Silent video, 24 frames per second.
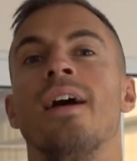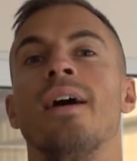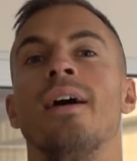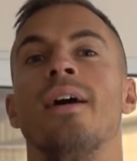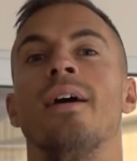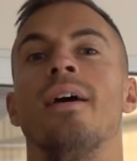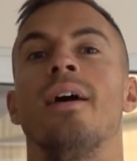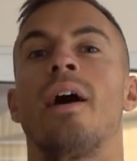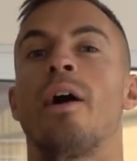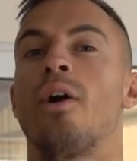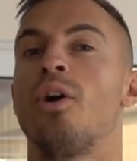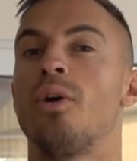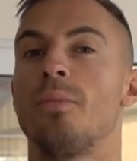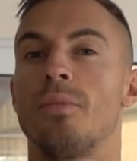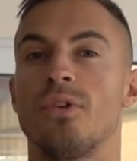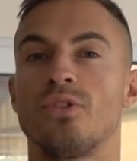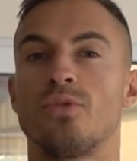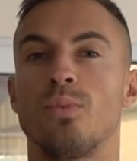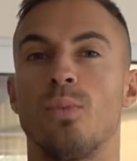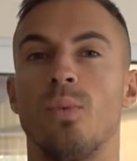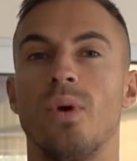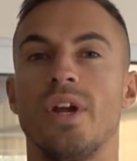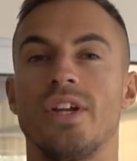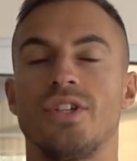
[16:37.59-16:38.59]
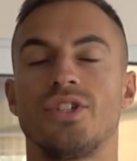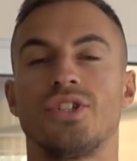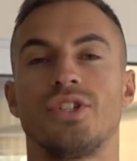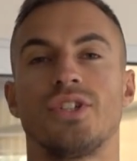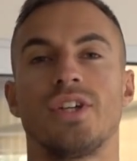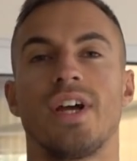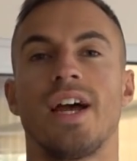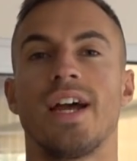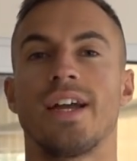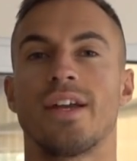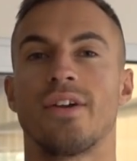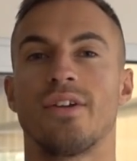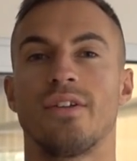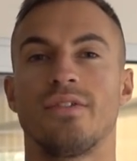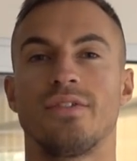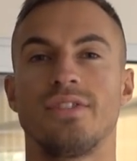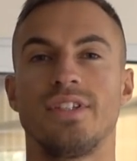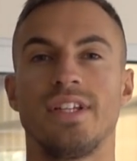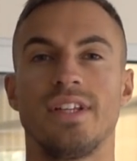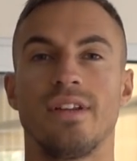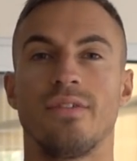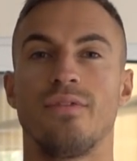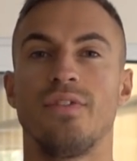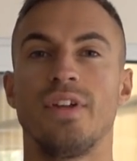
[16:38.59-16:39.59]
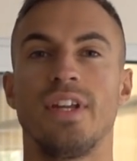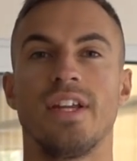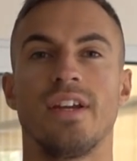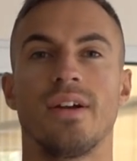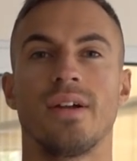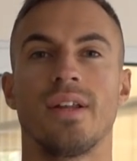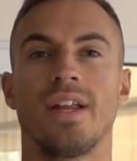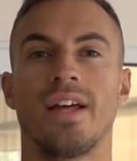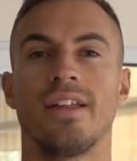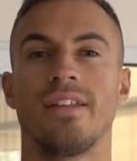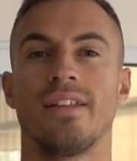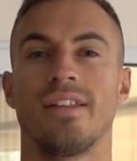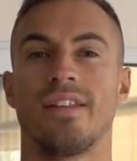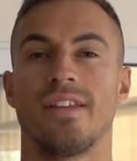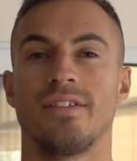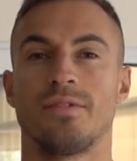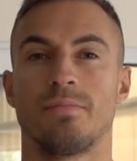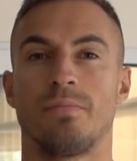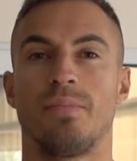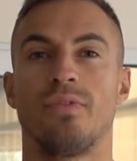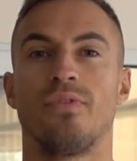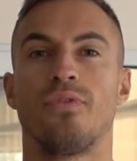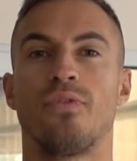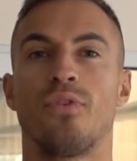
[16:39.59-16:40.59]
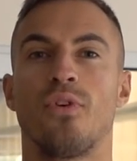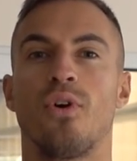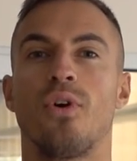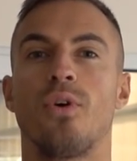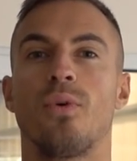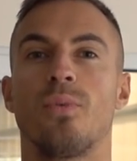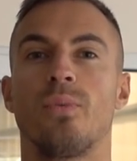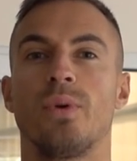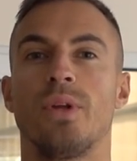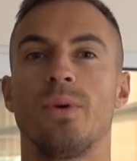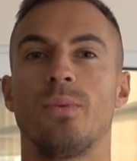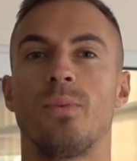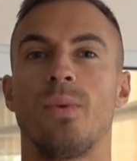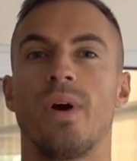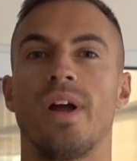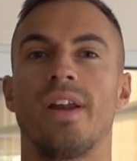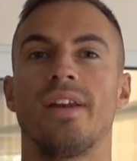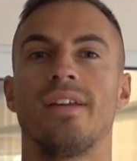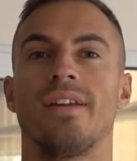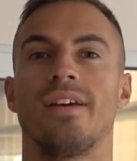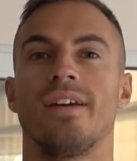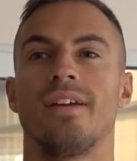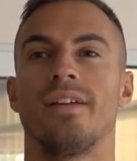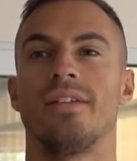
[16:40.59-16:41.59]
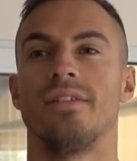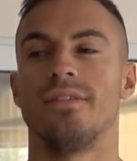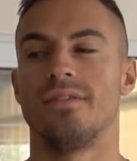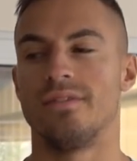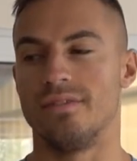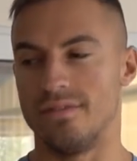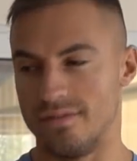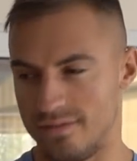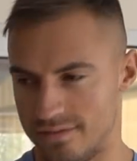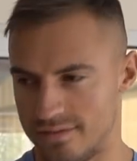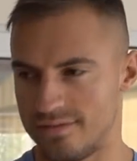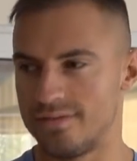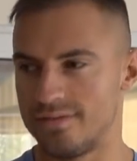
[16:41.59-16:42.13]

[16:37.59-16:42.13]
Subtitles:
I almost wish I could have seen a video like this before we went and